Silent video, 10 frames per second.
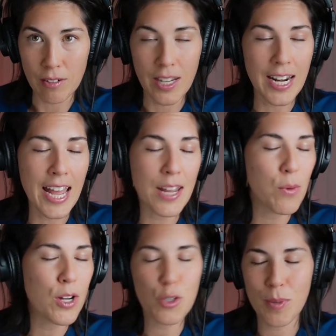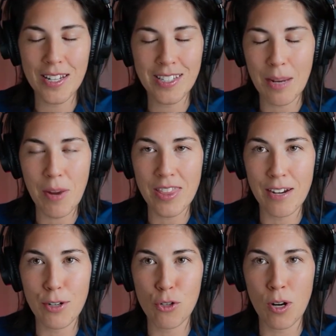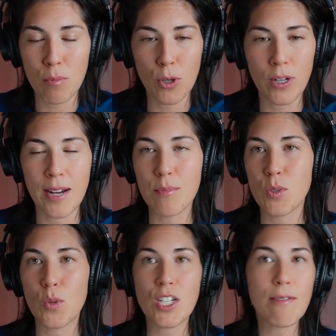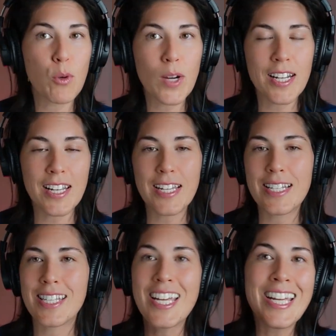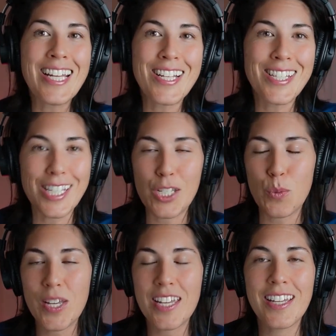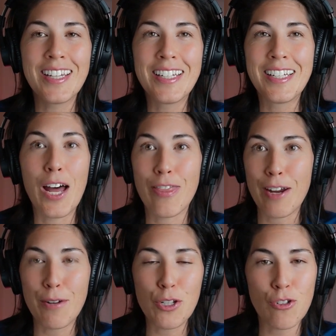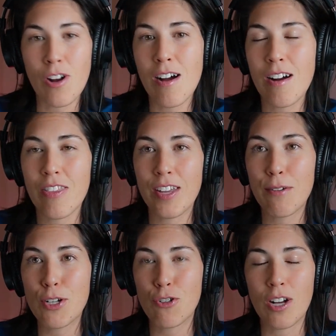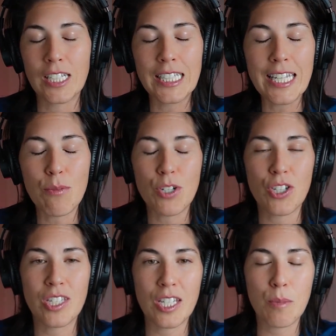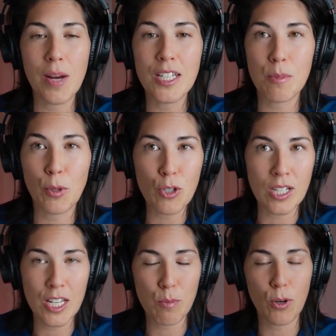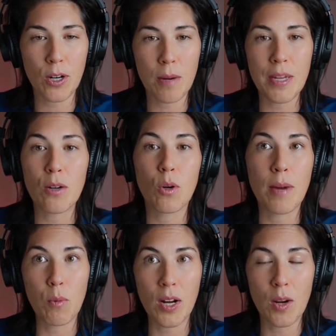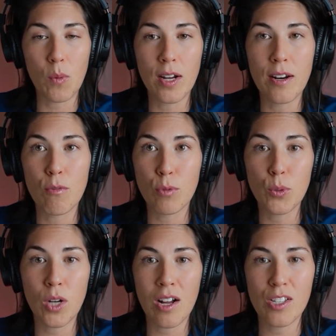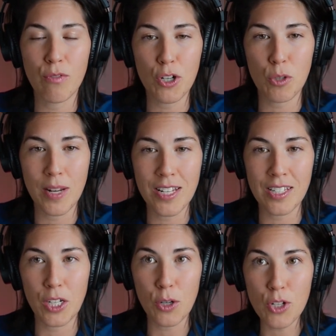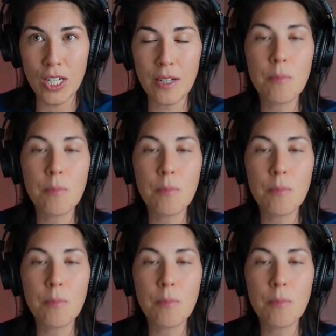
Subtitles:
And anyone who's been inside my Thyroid Strong programs, whichever one it is, 6-week, Thyroid Strong Elite, which is 6 months, personalized programming, or my one-on-one root cause functional medicine coaching,